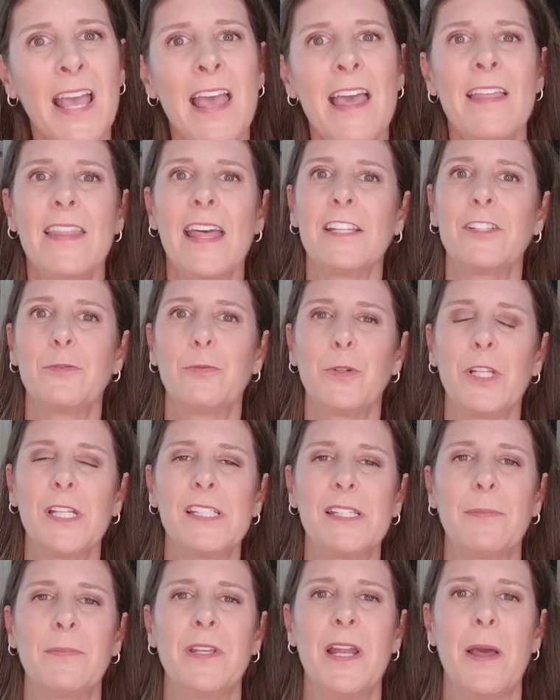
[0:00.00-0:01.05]
That's really
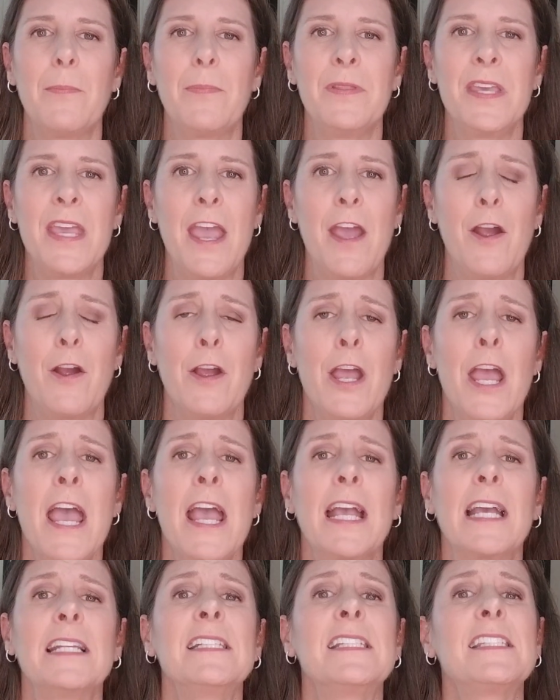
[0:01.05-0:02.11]
something up in the air.
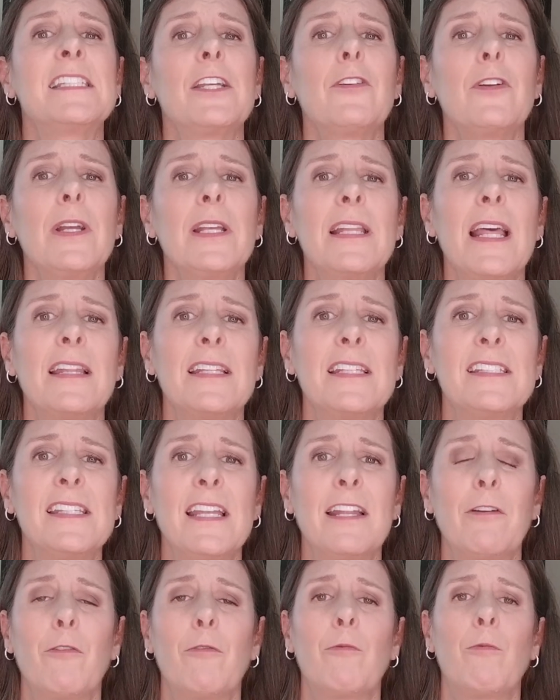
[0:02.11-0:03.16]
Considering that the
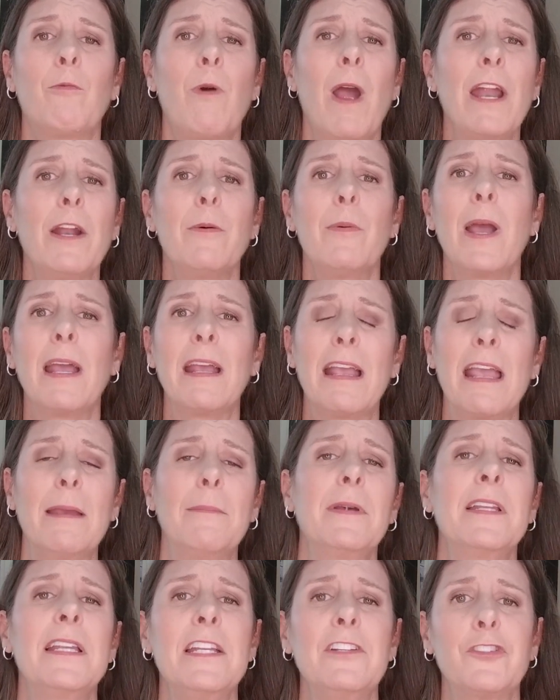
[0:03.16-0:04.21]
Senate right away came
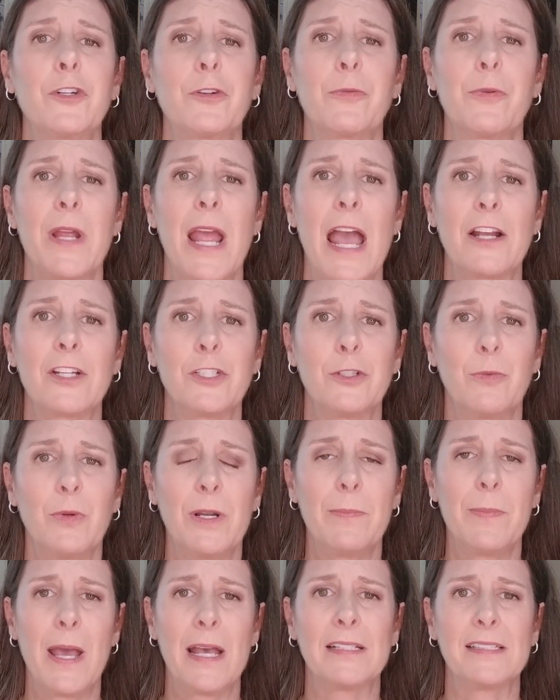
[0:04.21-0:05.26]
a knee-jerk reaction when
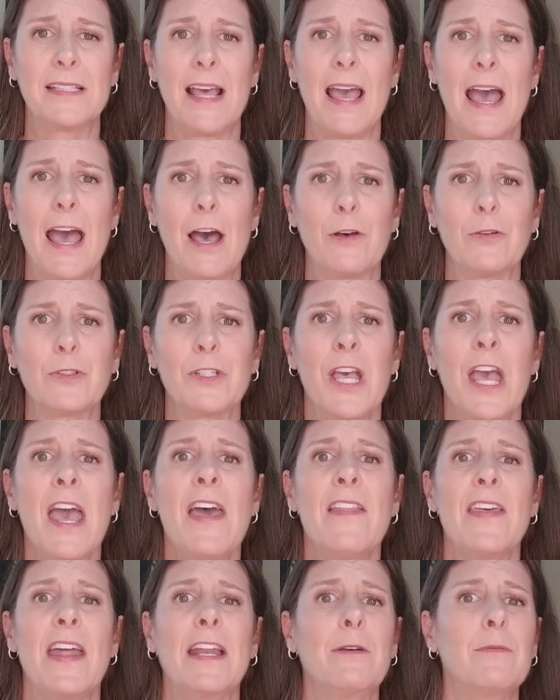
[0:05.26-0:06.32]
it passed the House,
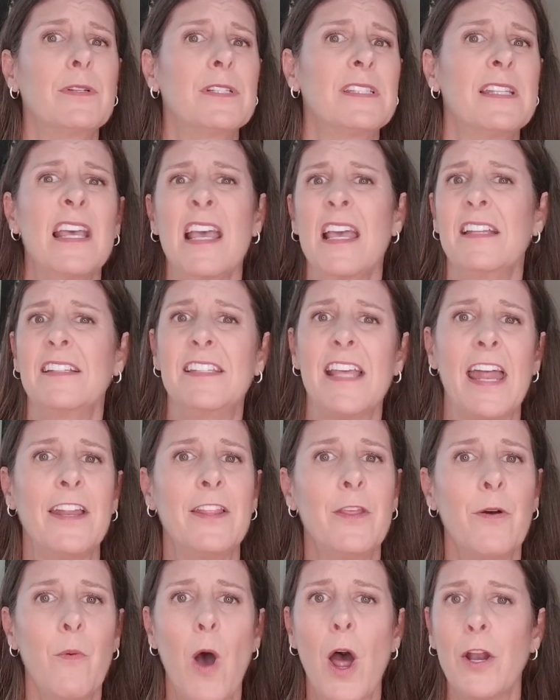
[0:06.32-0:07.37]
that it was dead in
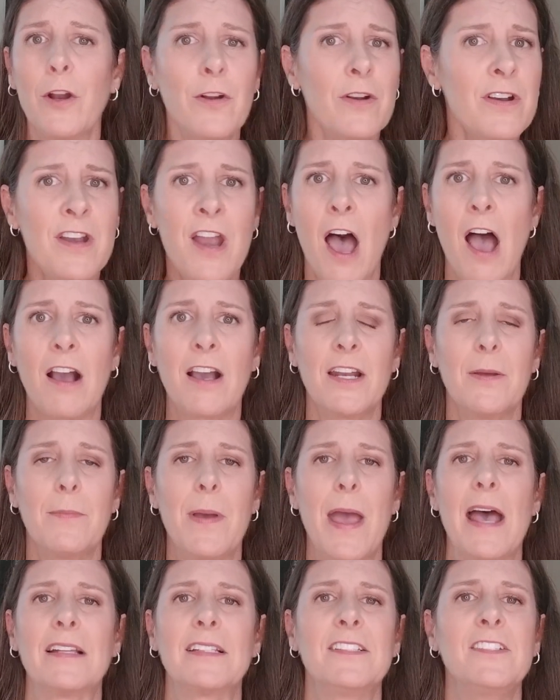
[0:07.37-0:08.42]
the water, not going to
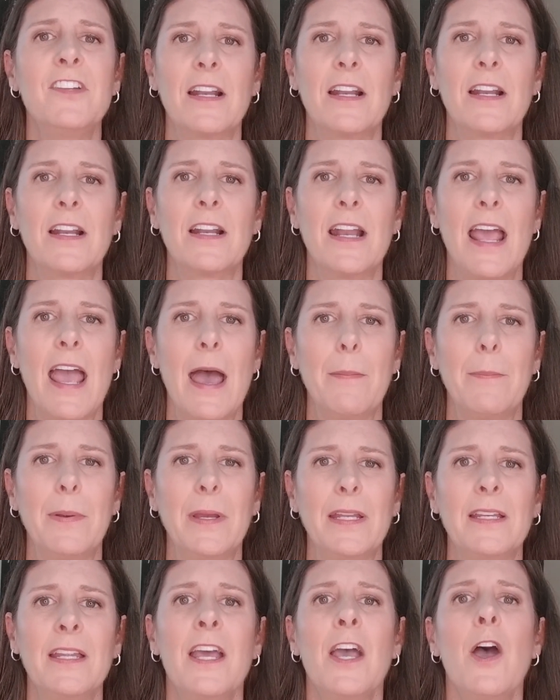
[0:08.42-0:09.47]
pass, not going to
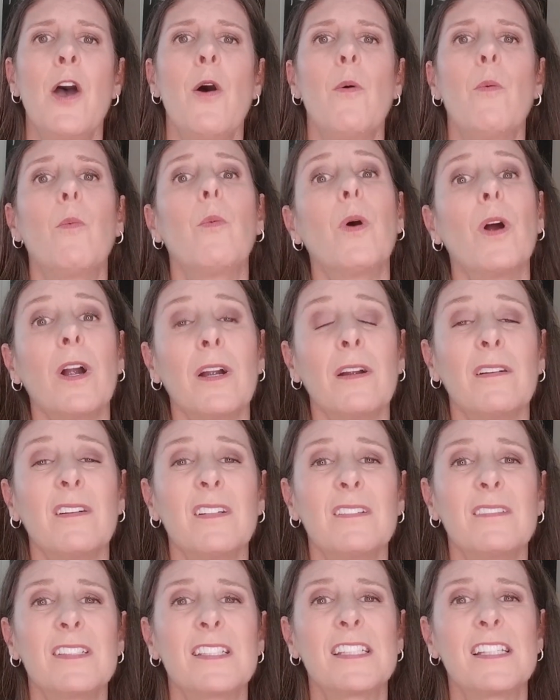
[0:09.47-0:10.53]
happen, we're
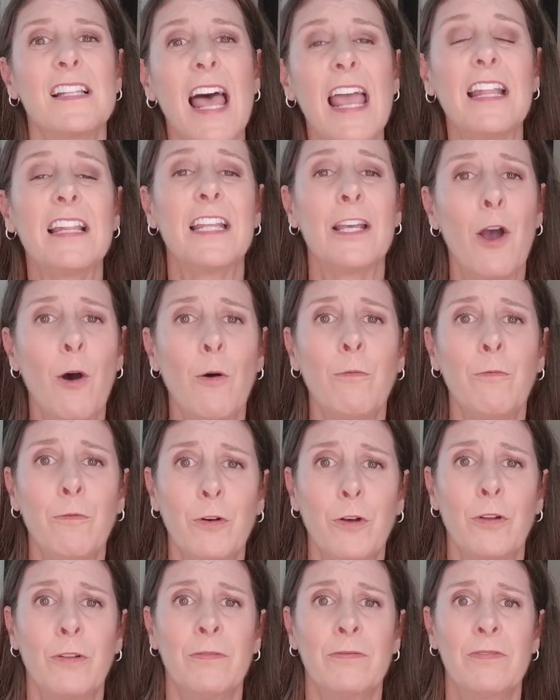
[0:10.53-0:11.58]
slightly
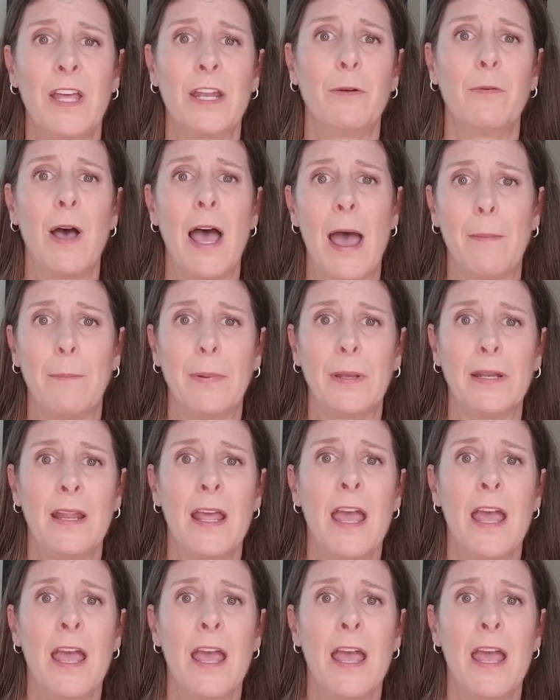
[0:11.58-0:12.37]
hopeful that it will happen.